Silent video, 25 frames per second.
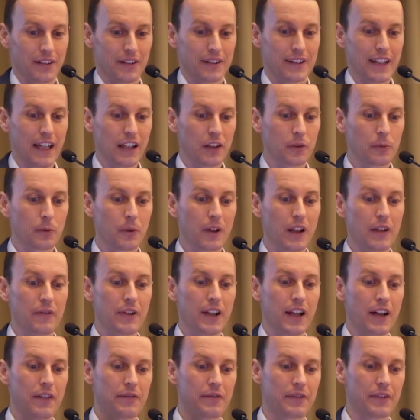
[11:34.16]
thankfully,
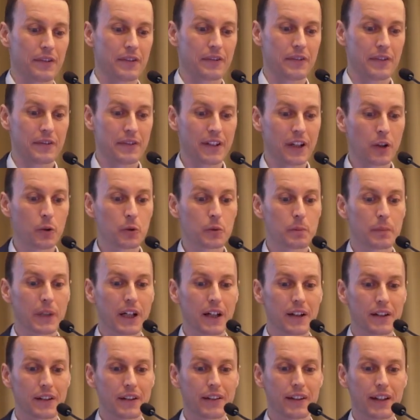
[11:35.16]
we have very good
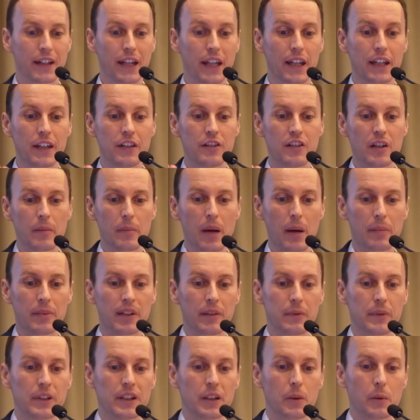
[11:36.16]
partners in ADGM Hub
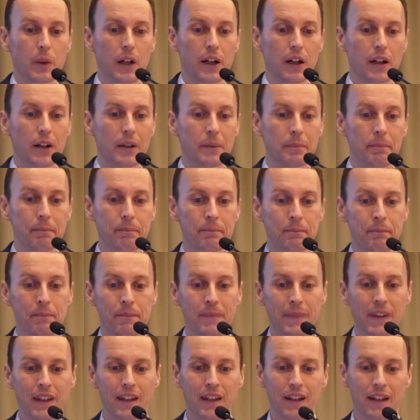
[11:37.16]
71.
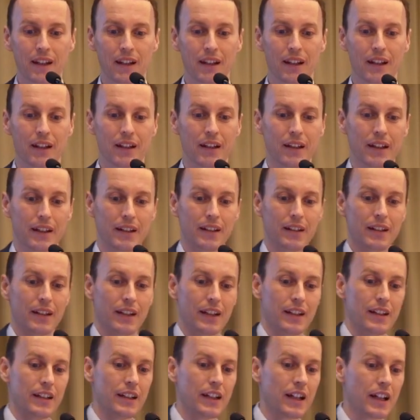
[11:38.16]

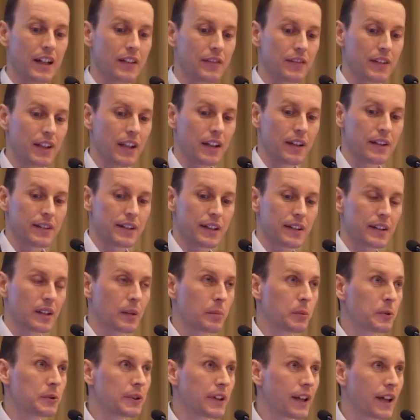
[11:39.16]
In the IFC
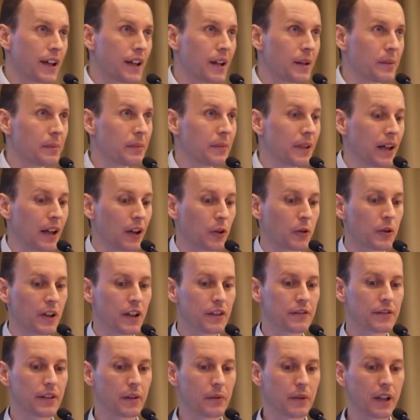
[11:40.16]
Startup Bootcamp.
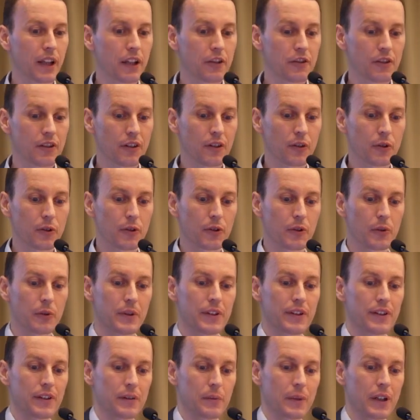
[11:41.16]
Algorand Foundation also
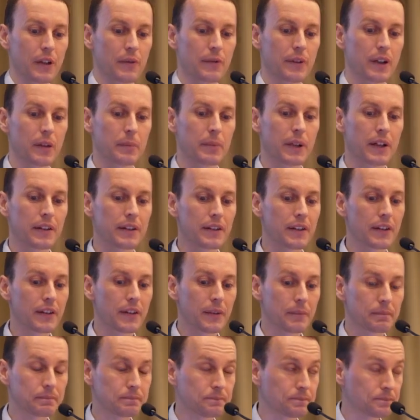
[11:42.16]
is one of our
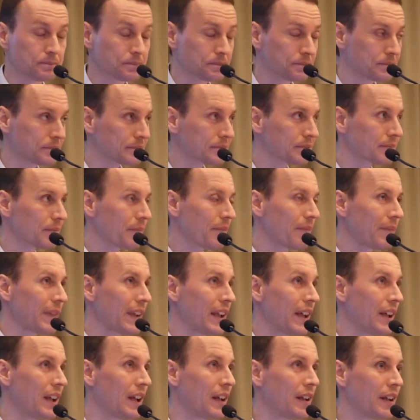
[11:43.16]
partners.
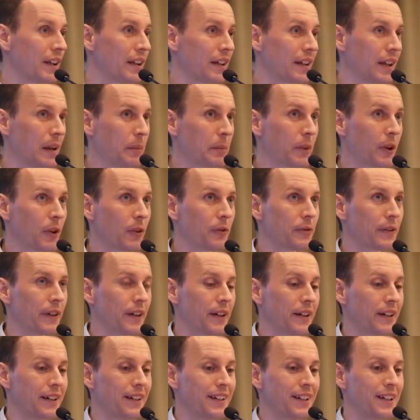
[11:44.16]
And a number of
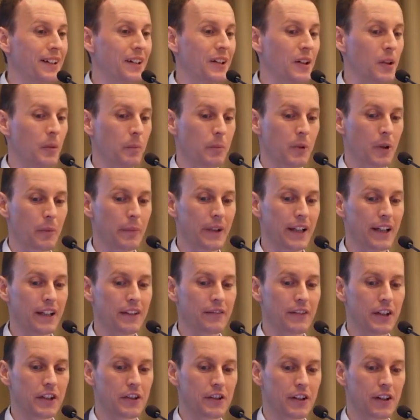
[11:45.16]

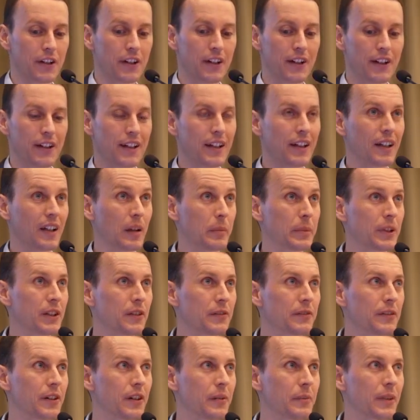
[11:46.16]
prominent venture
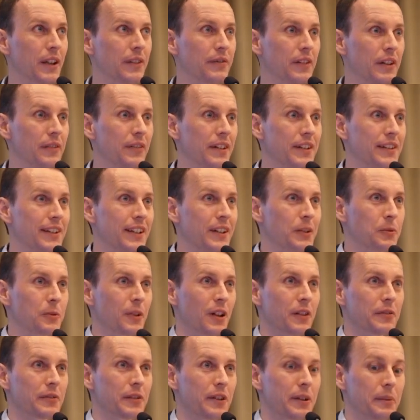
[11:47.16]
capital firms have invested into
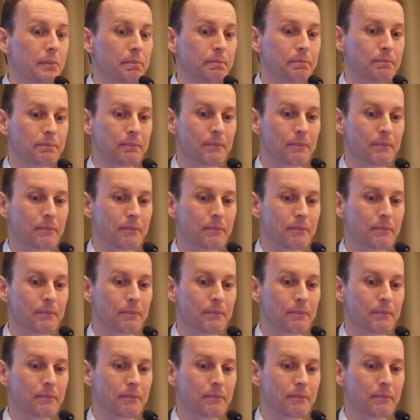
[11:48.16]
our firm.